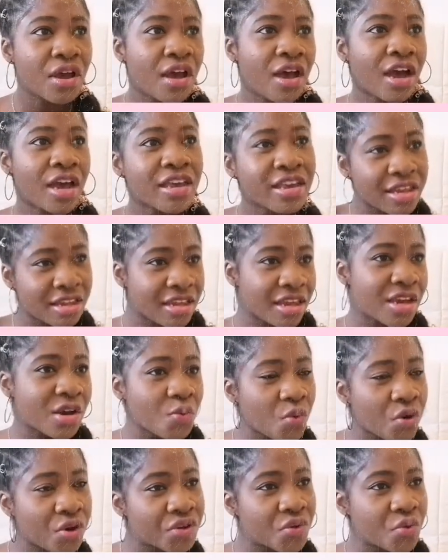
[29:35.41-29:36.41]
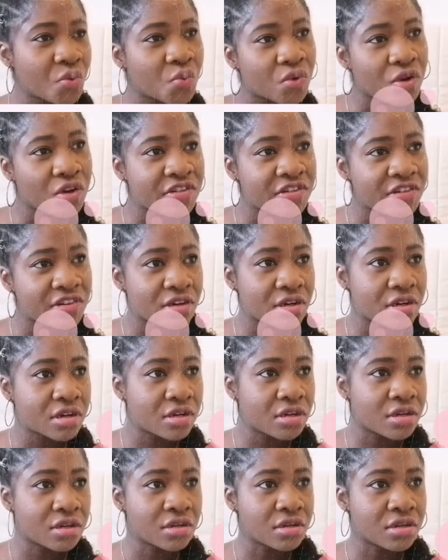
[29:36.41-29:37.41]
I can hear what you're
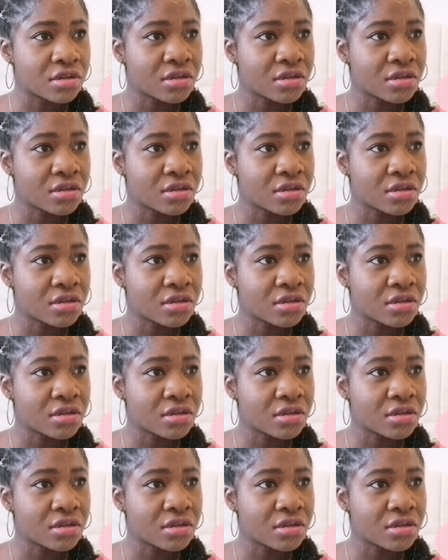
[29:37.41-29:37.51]
watching.